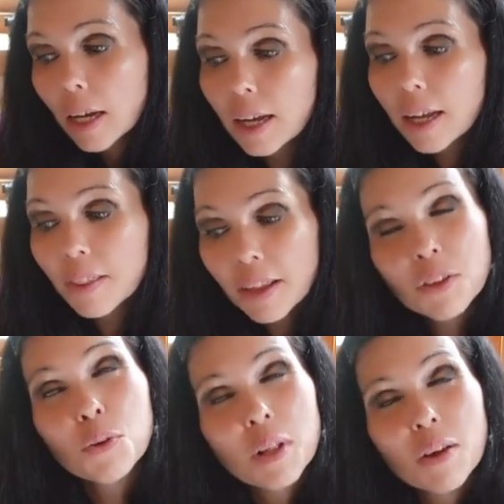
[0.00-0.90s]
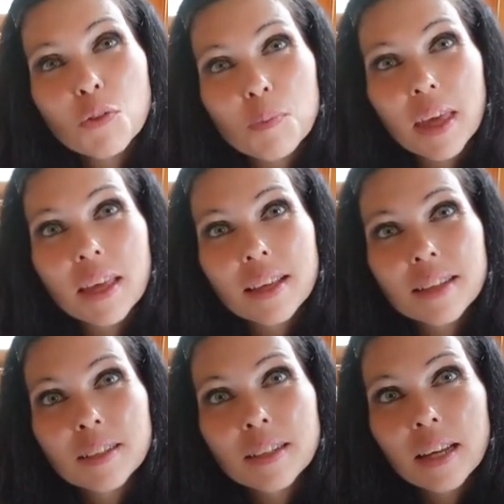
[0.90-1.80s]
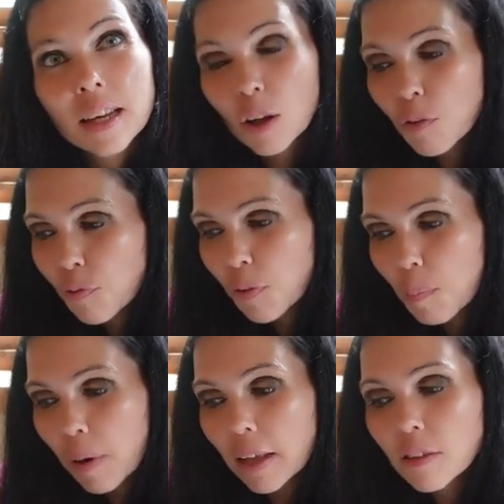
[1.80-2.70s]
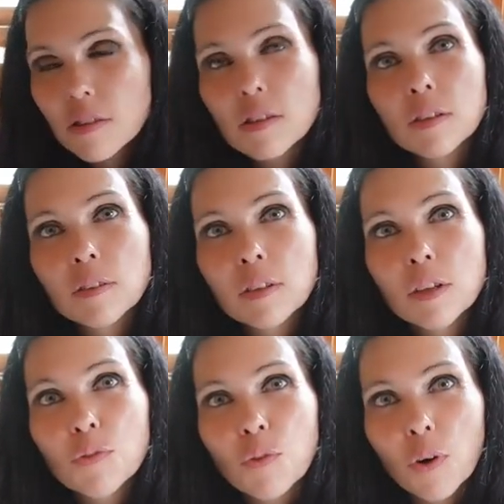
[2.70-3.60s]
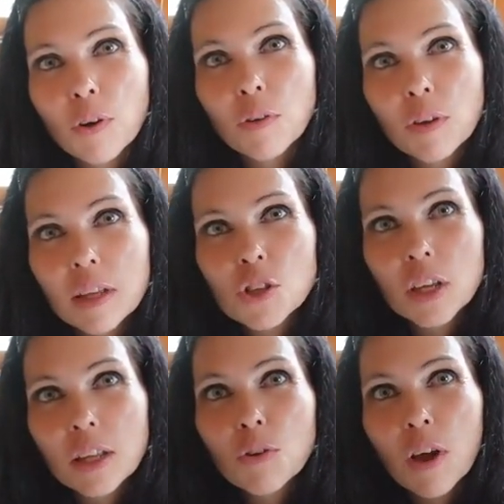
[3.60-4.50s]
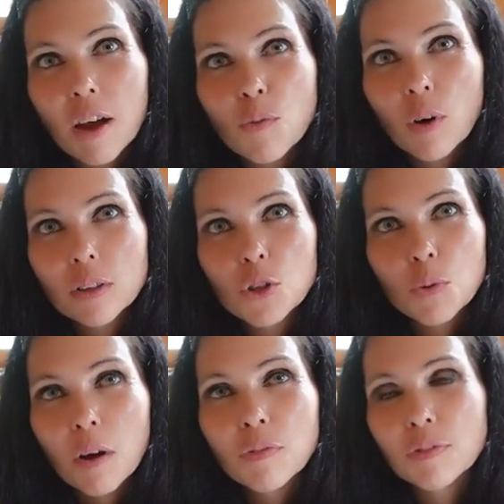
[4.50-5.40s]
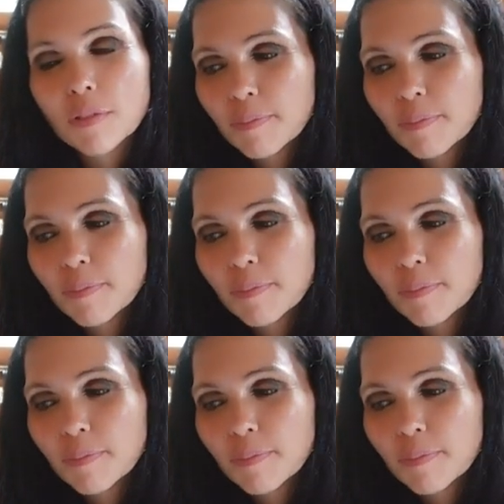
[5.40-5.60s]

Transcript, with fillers: then you will have to make enough plates for each kid to have one giraffe.